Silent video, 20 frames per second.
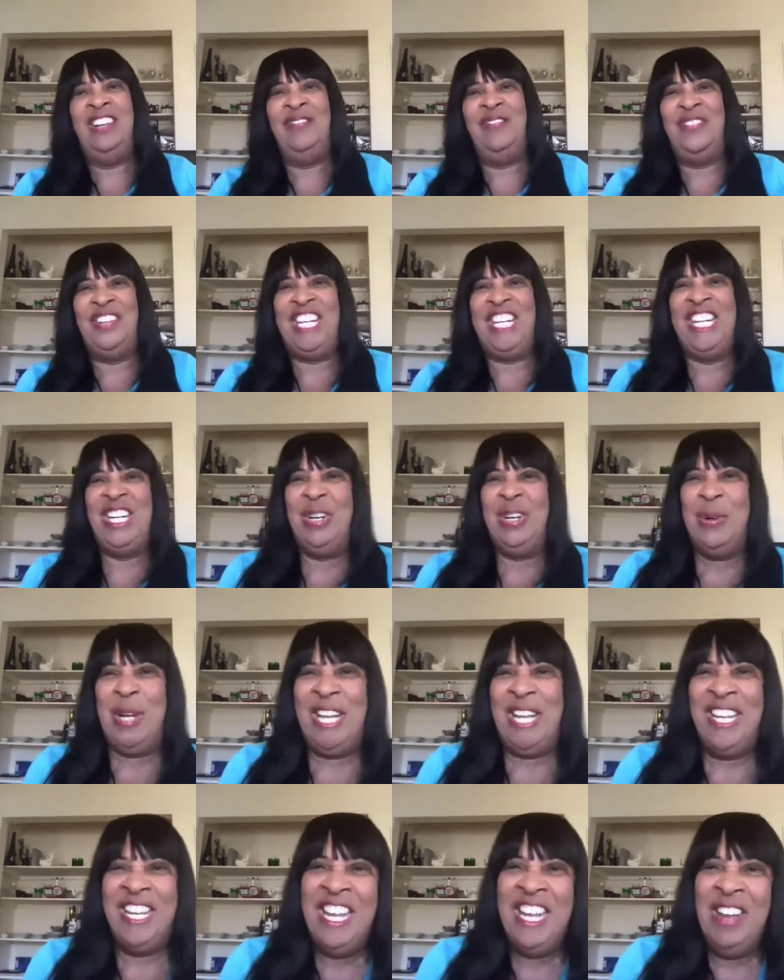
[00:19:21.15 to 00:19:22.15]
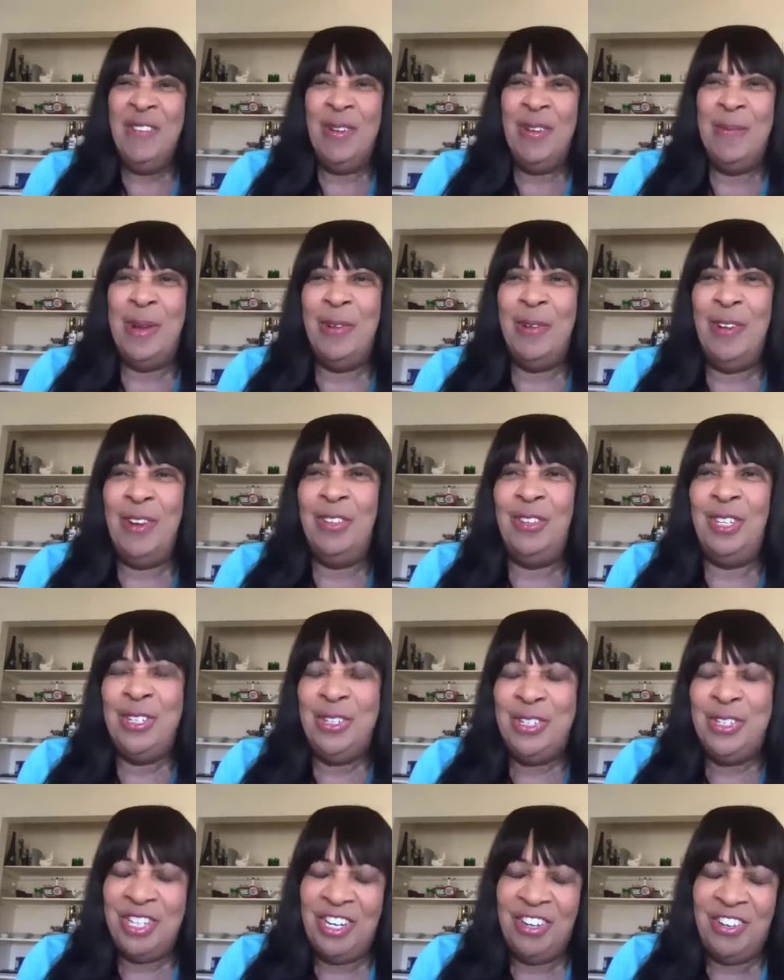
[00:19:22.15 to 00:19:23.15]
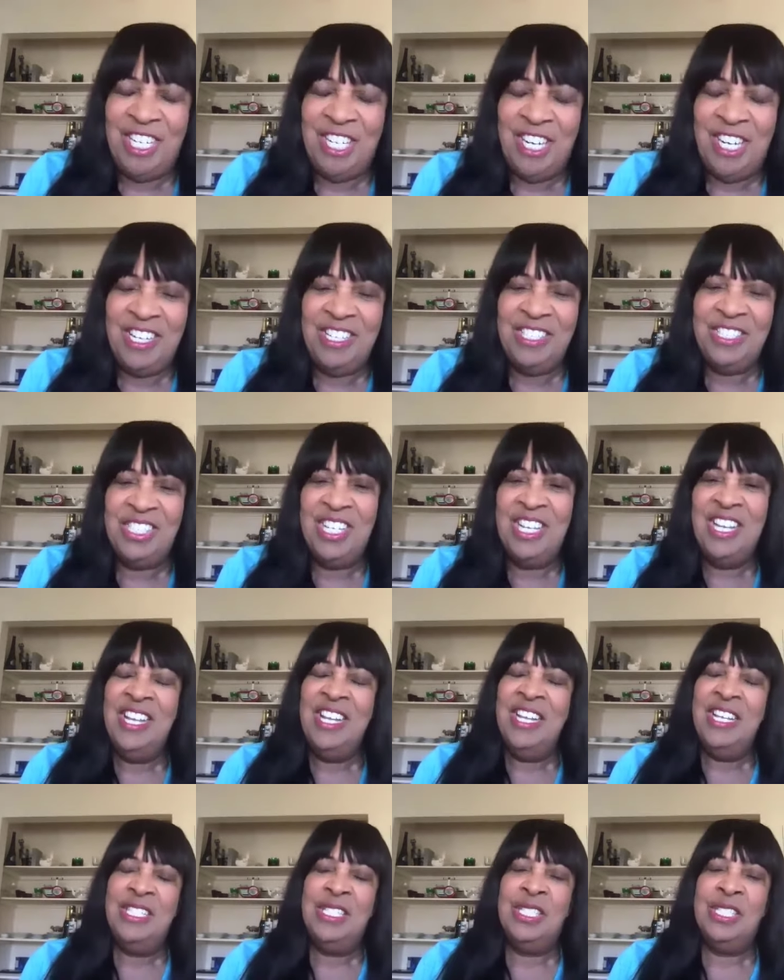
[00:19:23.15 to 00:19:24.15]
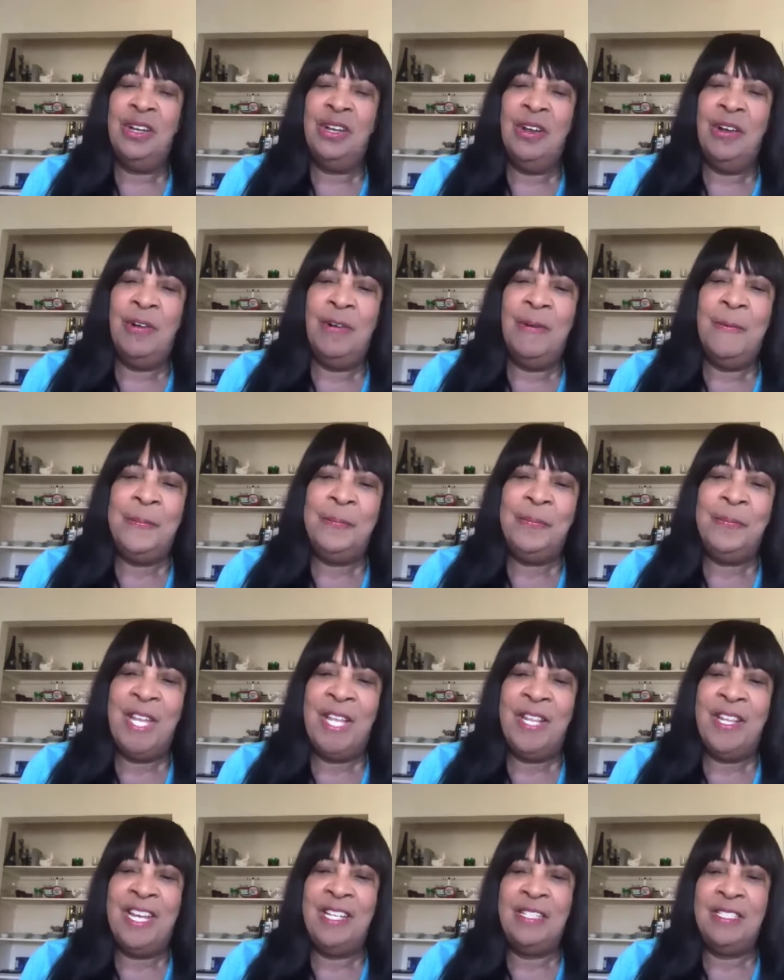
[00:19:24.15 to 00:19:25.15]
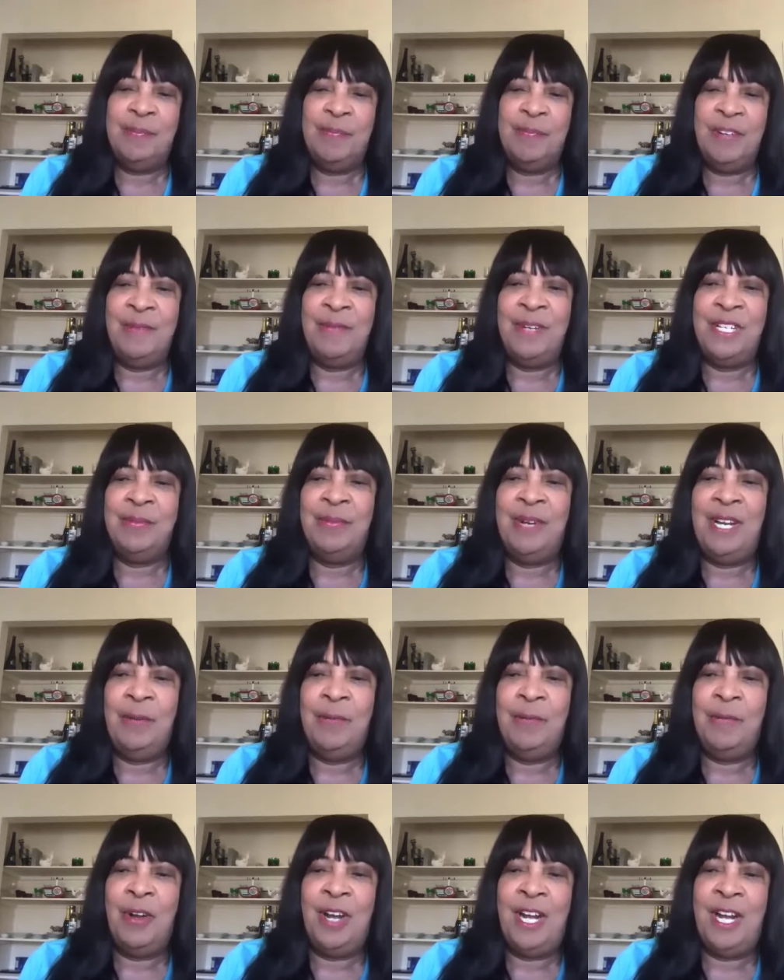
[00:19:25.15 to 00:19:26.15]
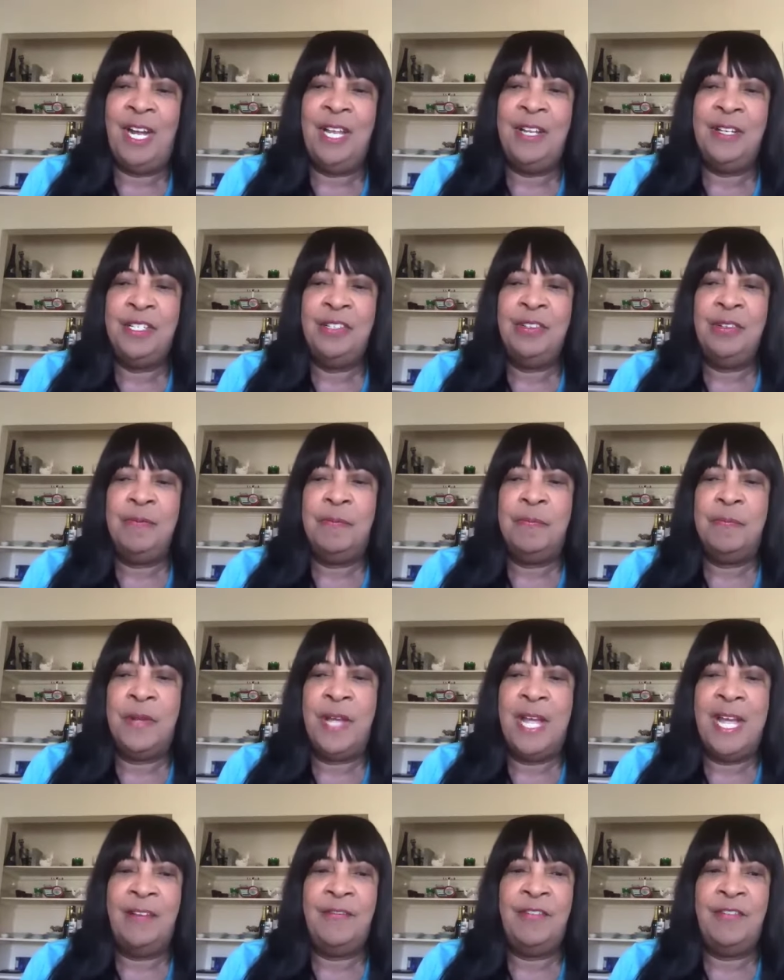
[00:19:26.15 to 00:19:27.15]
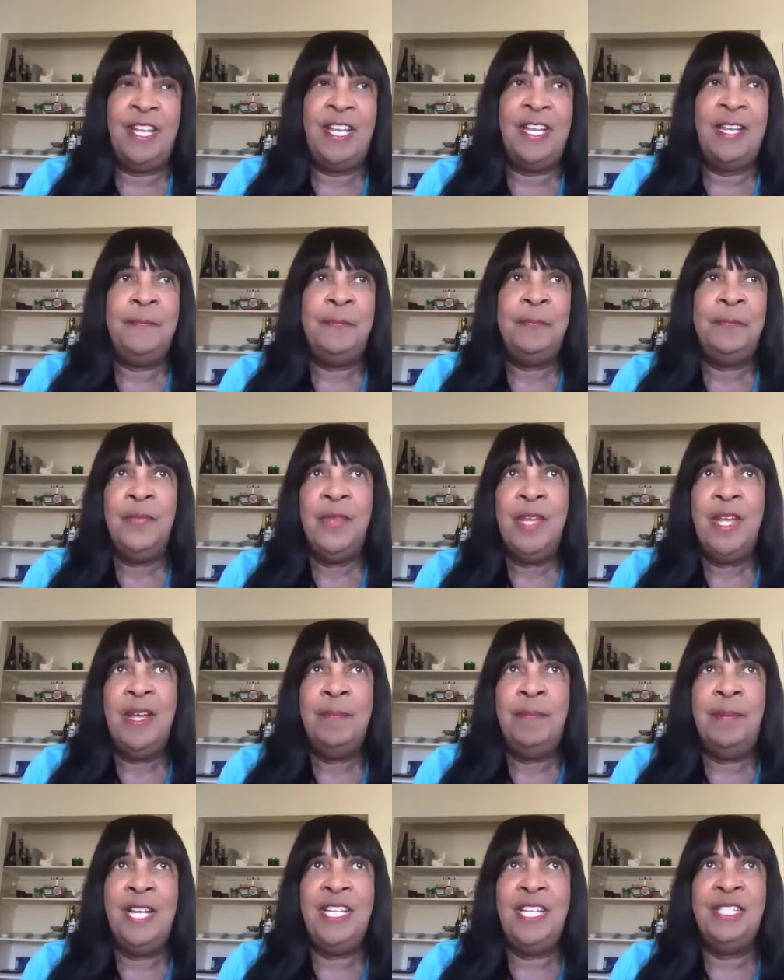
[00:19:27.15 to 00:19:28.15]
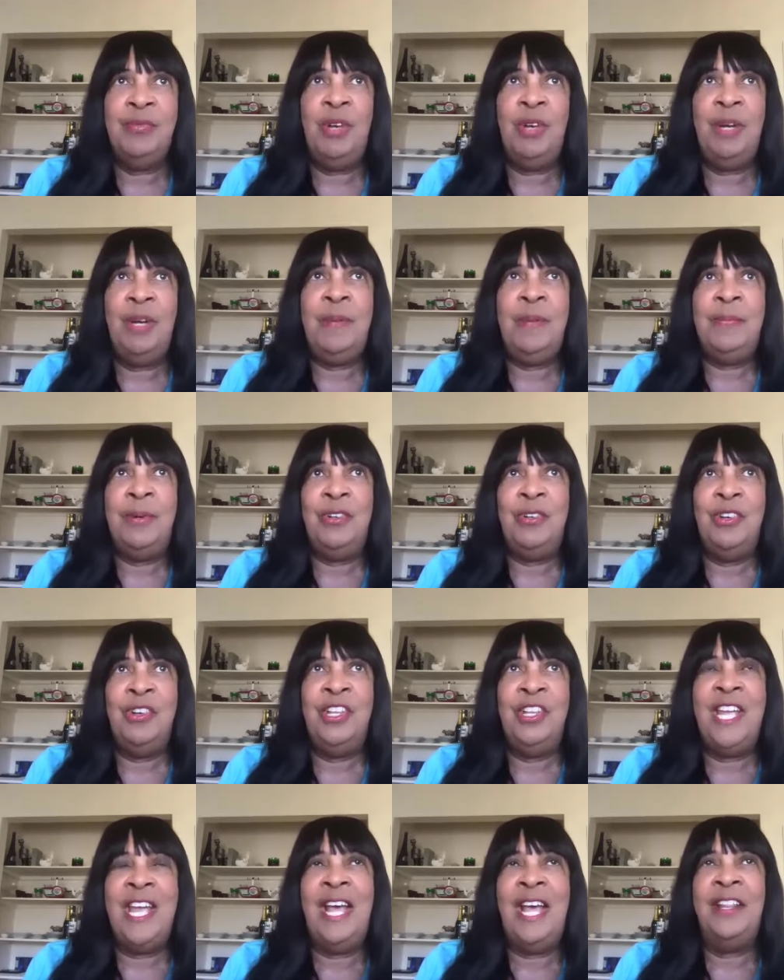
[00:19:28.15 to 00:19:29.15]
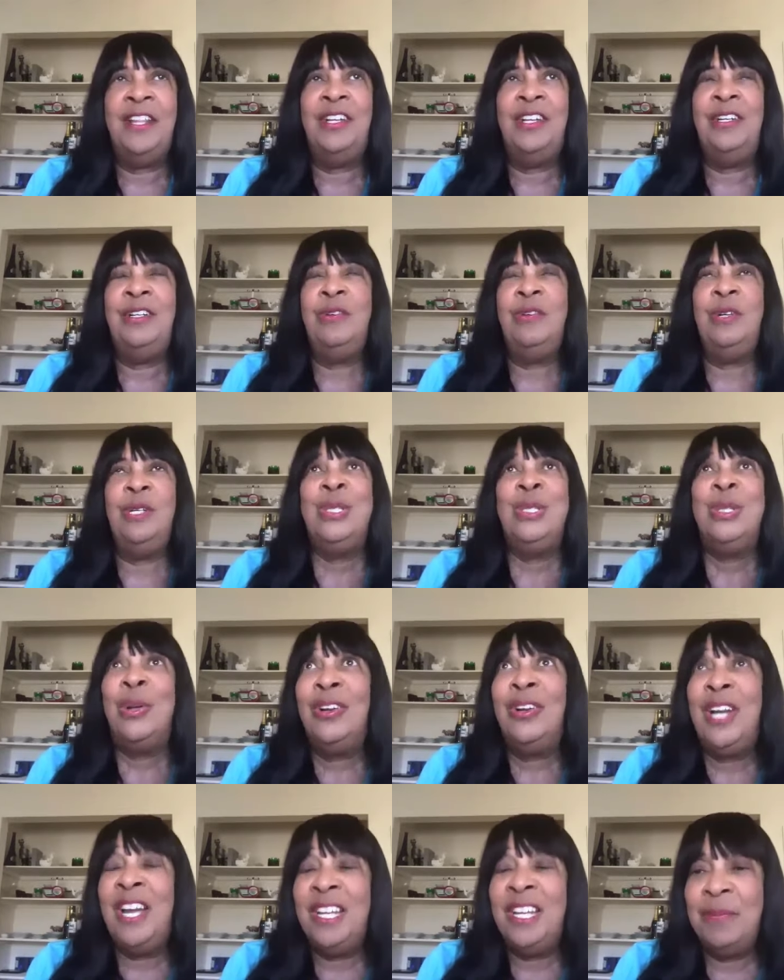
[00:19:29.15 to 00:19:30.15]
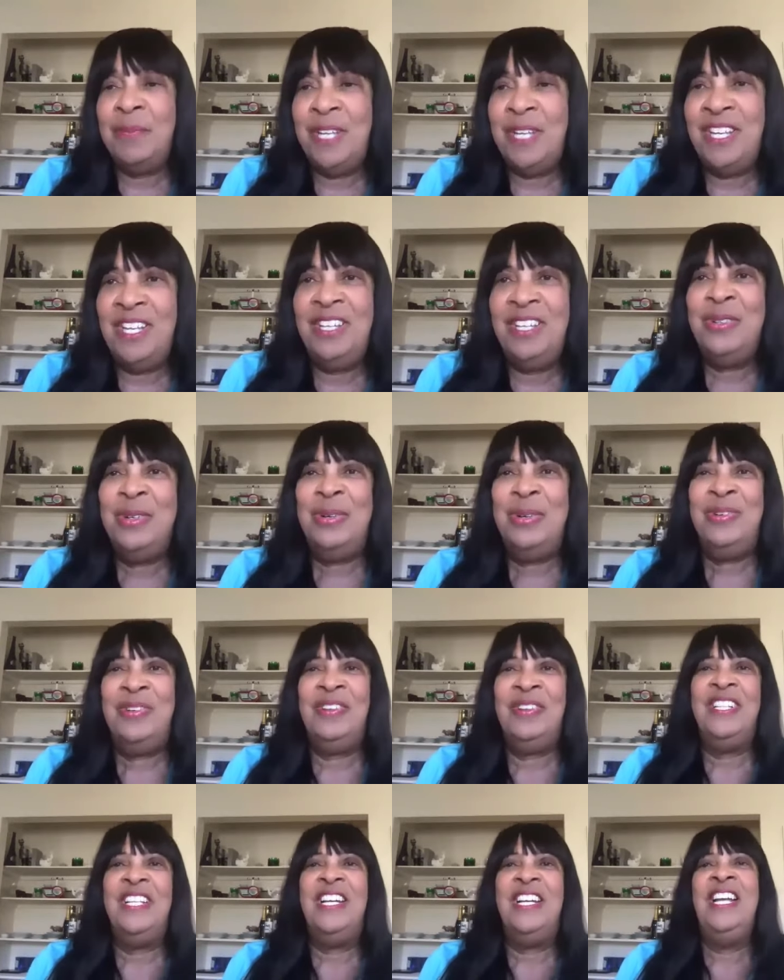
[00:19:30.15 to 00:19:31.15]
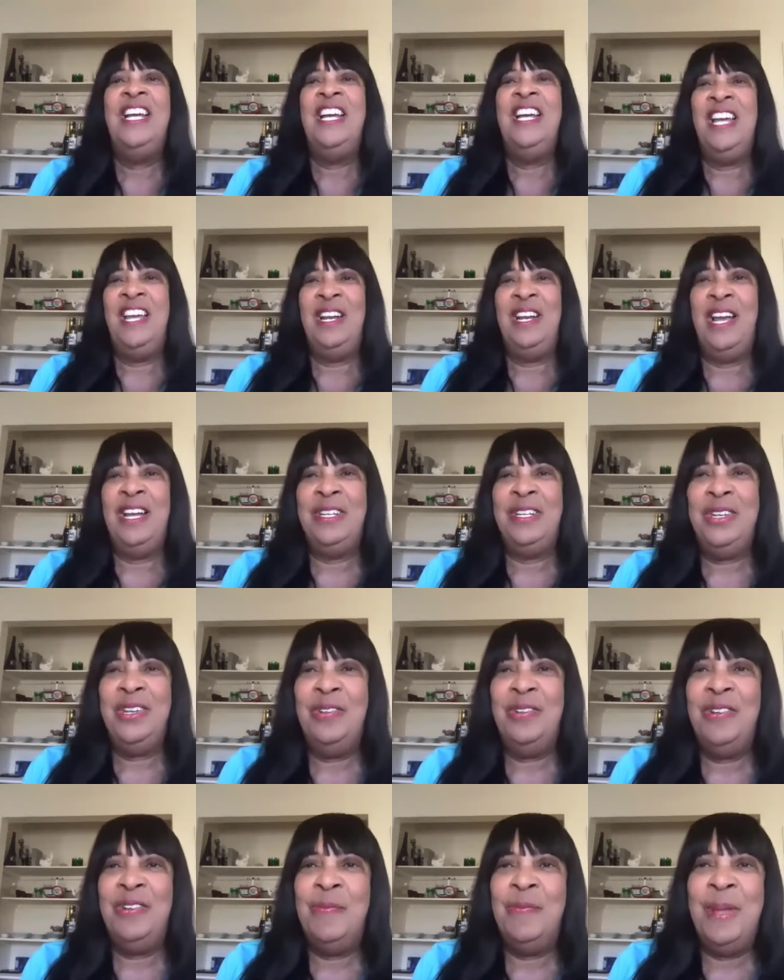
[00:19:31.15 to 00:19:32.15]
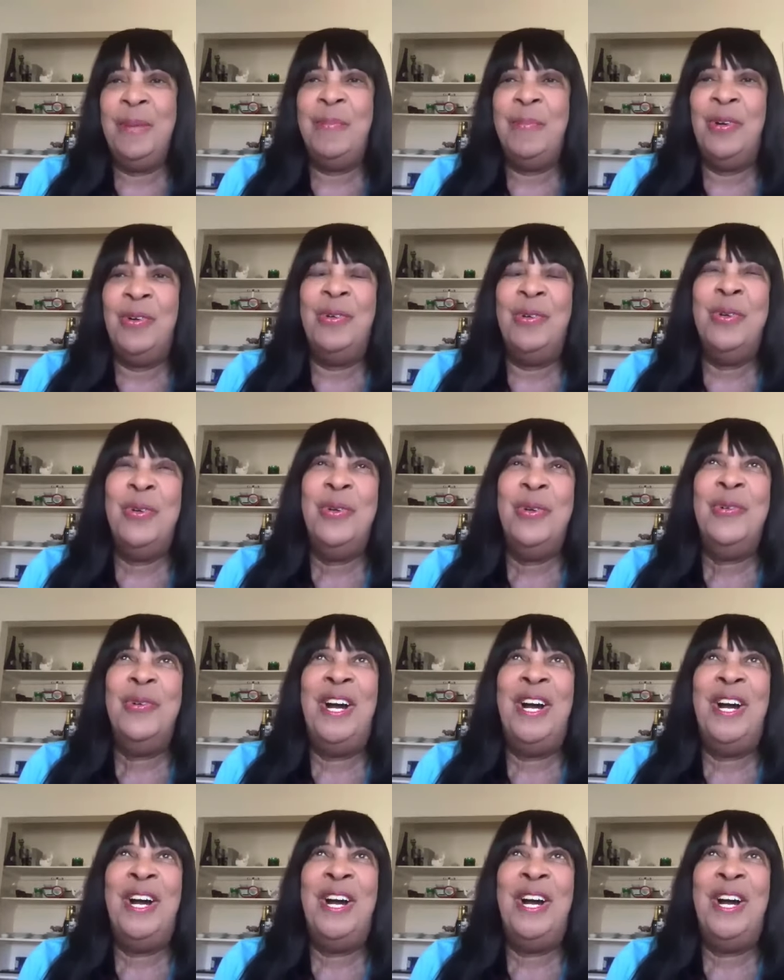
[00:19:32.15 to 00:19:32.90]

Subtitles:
But anyway, from my revolutionary days. So that's pretty much my why, to have a place where people can gather who are sort of like me, and like you, people who